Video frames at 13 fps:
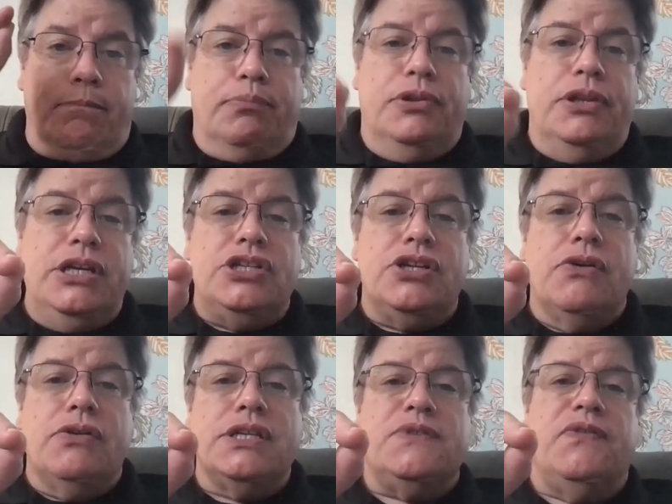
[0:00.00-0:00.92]
Please
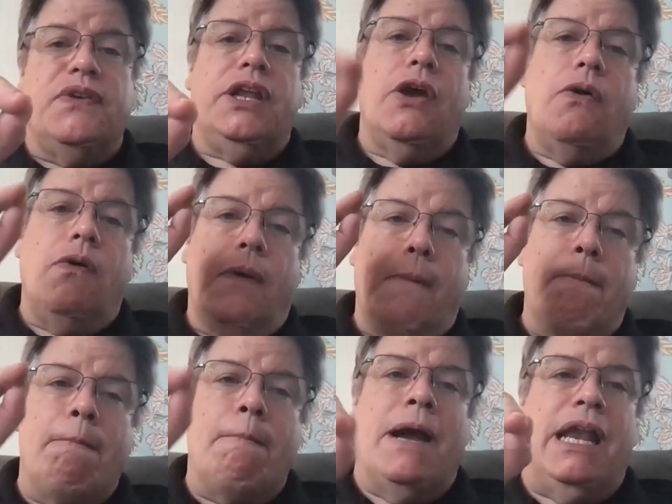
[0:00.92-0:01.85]
share this video.
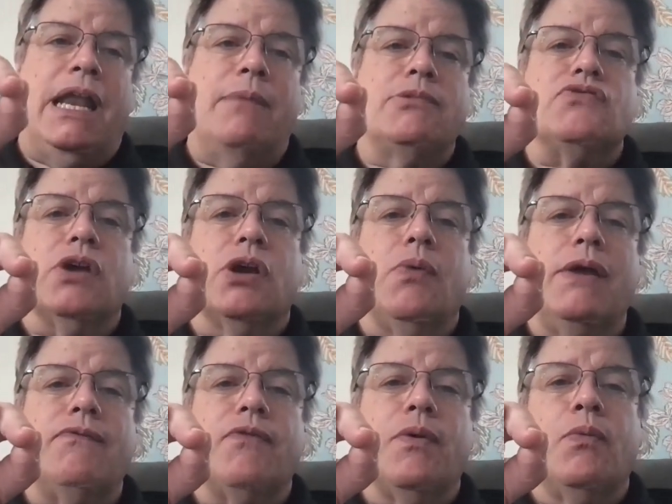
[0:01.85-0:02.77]
My name is Rick
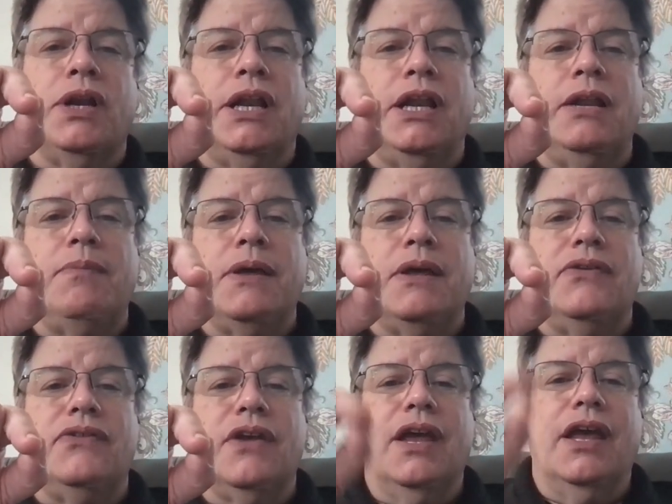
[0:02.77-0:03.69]
White from 180
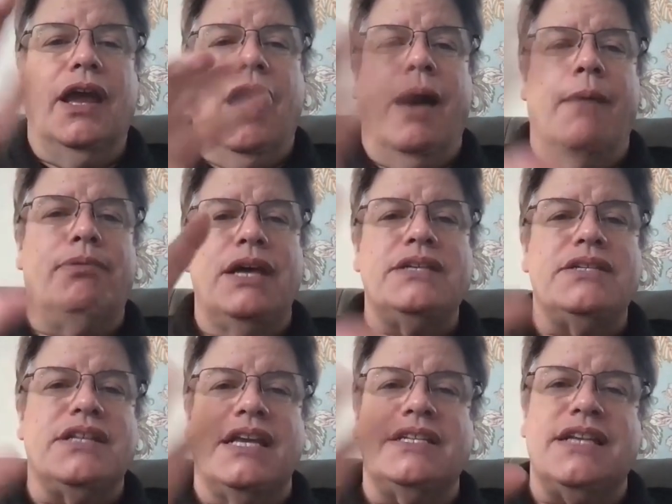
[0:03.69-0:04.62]
Biz. God bless.
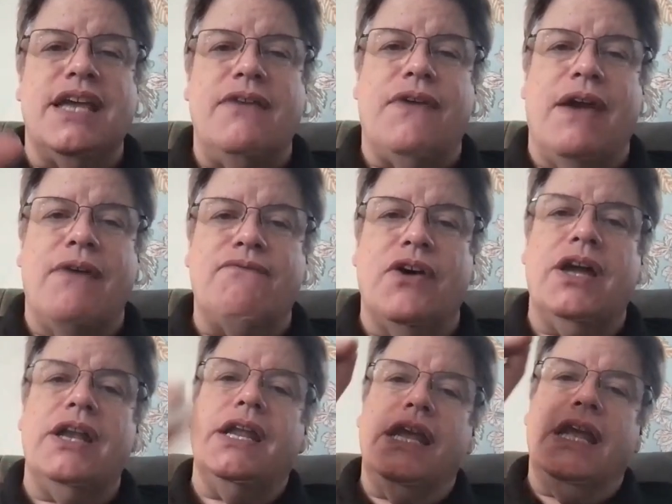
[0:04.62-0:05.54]
Stay safe. Have
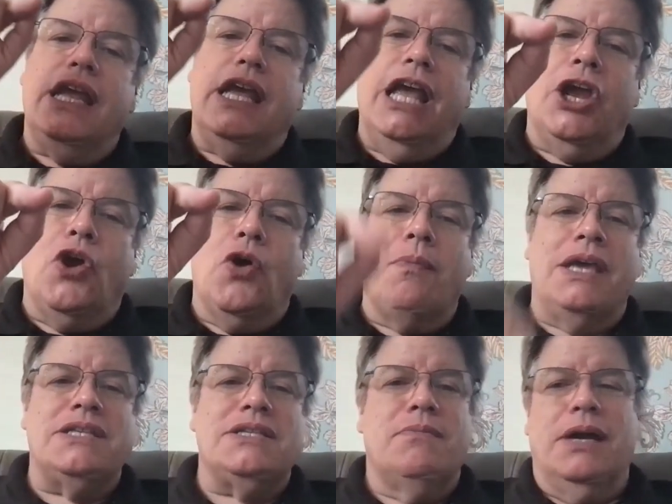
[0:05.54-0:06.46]
fun. And go
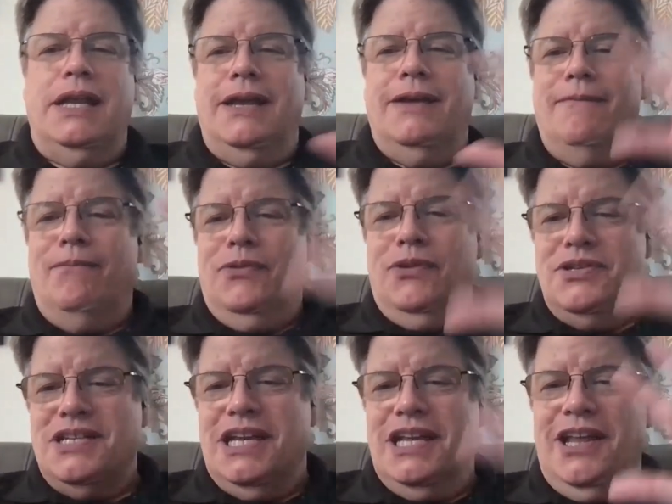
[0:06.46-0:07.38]
make some money.
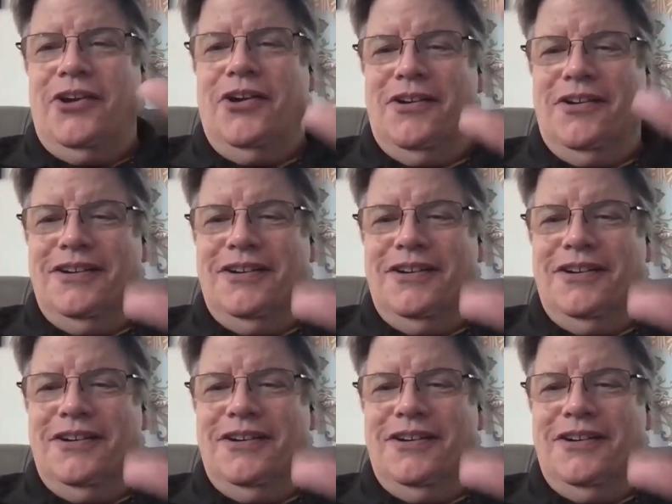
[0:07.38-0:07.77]
See you later.